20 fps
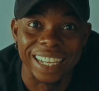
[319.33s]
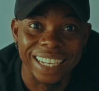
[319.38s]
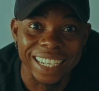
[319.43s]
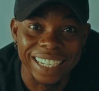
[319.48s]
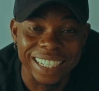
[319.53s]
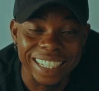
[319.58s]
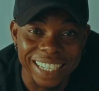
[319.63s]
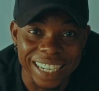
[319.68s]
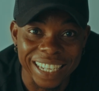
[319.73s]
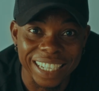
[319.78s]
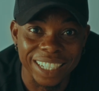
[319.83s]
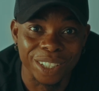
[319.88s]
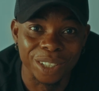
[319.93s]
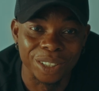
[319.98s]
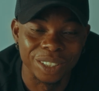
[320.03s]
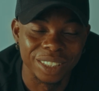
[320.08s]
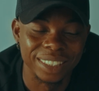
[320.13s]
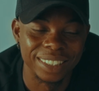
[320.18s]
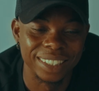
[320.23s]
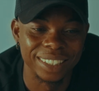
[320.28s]
in
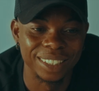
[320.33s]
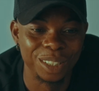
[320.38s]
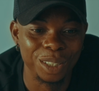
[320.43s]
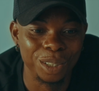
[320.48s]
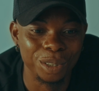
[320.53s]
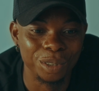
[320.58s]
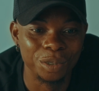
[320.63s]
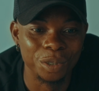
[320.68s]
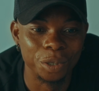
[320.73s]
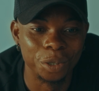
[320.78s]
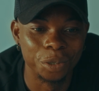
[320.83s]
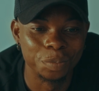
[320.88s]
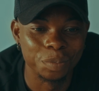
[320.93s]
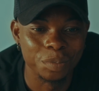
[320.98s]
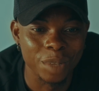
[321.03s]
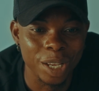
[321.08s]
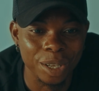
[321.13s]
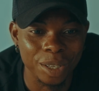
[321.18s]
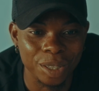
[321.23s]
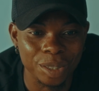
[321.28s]
Lagos.
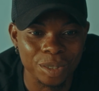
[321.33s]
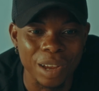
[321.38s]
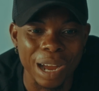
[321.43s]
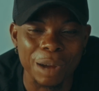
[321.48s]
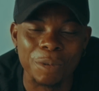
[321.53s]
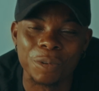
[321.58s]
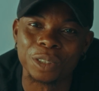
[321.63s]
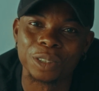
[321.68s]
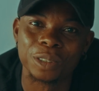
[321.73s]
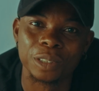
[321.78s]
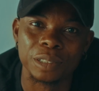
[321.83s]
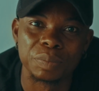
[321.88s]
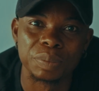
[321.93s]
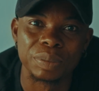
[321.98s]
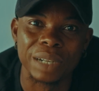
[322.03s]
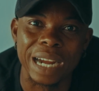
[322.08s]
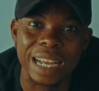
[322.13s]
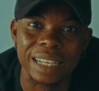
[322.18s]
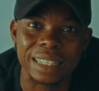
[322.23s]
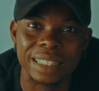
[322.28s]
So I was
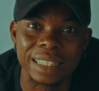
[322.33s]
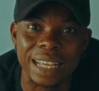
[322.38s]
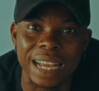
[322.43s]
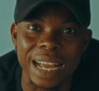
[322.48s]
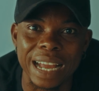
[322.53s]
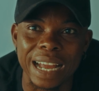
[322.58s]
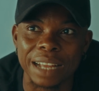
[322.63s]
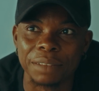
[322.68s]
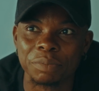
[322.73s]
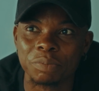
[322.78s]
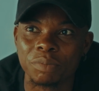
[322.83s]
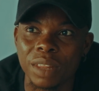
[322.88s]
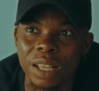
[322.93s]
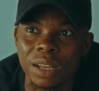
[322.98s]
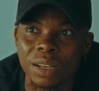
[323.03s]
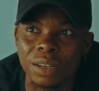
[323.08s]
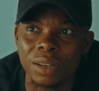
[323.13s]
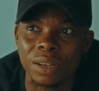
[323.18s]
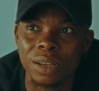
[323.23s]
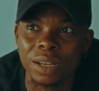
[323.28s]
surprised that
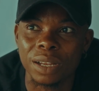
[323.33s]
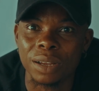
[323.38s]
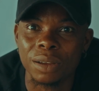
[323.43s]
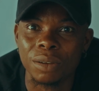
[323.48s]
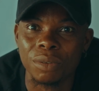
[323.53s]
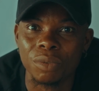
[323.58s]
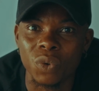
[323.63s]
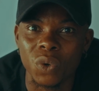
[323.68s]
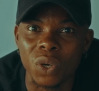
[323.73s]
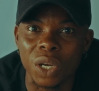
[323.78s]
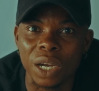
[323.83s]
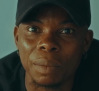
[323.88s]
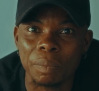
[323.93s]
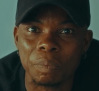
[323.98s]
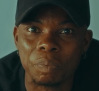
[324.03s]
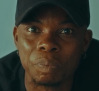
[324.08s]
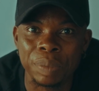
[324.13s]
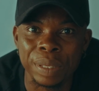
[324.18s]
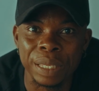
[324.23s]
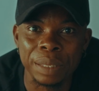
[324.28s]

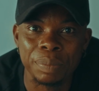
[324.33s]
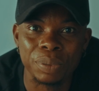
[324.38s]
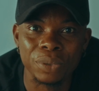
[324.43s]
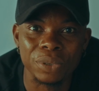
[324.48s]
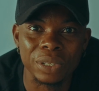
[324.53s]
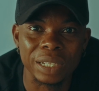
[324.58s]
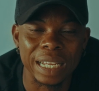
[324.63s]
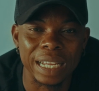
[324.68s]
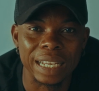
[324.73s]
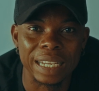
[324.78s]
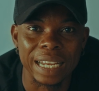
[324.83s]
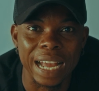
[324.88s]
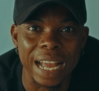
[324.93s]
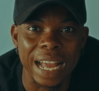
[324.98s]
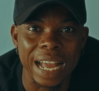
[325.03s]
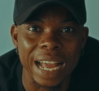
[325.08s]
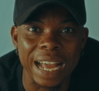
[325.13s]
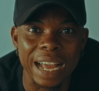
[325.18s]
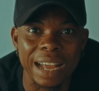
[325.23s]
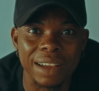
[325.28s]
people can
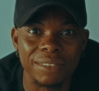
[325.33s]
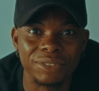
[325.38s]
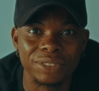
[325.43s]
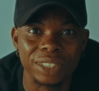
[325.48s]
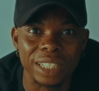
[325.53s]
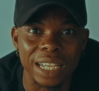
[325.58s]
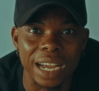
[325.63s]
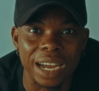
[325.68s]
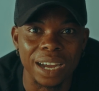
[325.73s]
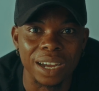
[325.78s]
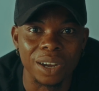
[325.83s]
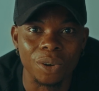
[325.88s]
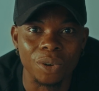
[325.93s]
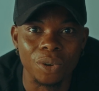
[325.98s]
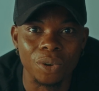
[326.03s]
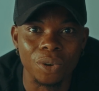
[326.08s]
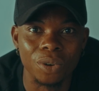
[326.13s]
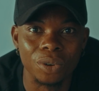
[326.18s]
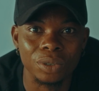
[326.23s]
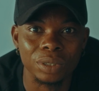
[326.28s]
have their
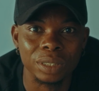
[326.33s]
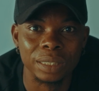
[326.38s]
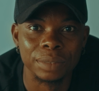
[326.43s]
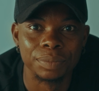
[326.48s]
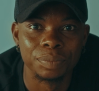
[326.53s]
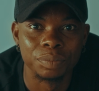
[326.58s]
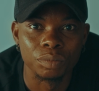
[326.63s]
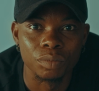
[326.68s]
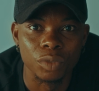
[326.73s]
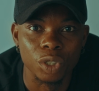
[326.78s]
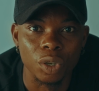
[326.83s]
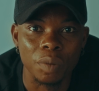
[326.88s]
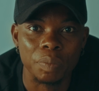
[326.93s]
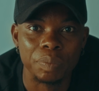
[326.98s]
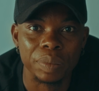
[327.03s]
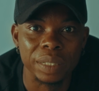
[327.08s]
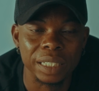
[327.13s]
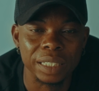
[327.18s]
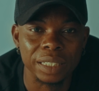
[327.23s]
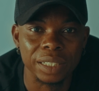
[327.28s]
own
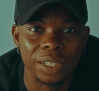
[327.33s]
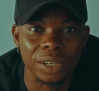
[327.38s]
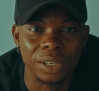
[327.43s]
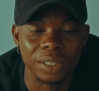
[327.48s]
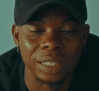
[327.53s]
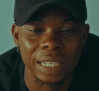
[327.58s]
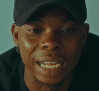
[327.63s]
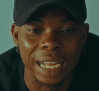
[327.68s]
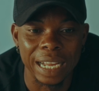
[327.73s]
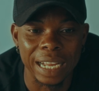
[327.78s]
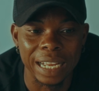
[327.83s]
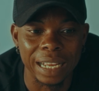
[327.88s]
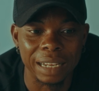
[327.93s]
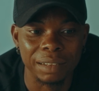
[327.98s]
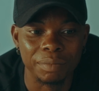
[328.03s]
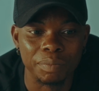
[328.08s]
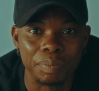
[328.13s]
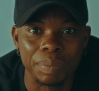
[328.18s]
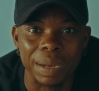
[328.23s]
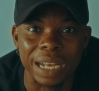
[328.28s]
opinion
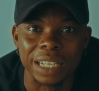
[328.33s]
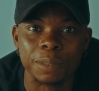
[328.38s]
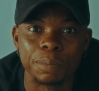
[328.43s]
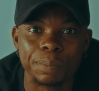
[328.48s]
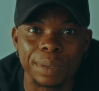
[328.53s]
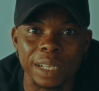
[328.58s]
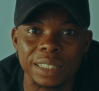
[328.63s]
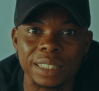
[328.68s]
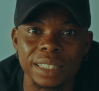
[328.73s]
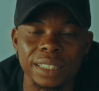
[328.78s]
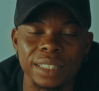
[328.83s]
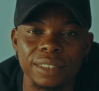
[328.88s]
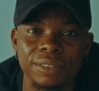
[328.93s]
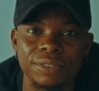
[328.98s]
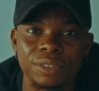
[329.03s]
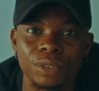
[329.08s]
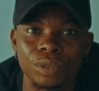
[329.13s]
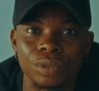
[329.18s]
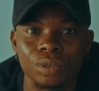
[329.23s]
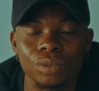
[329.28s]
and
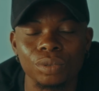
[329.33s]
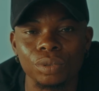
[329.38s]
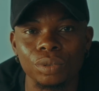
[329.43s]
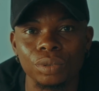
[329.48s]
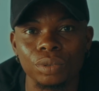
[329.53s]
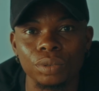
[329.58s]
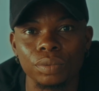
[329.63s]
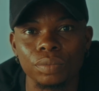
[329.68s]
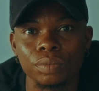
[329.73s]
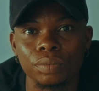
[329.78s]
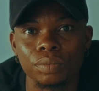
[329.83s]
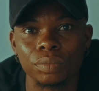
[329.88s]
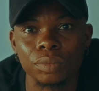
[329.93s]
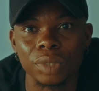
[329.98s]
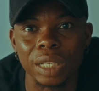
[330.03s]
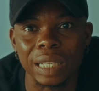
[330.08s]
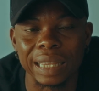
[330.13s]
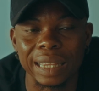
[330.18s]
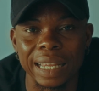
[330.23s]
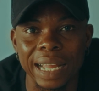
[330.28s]
perspective to
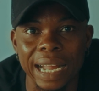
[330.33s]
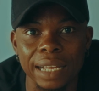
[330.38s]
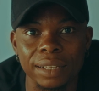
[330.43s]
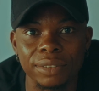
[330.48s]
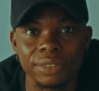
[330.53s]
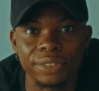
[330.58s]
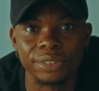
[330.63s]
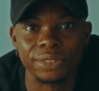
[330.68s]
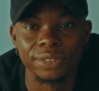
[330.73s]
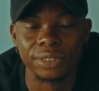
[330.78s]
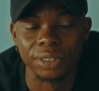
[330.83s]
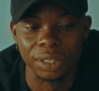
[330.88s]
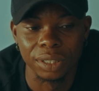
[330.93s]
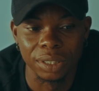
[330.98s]
life,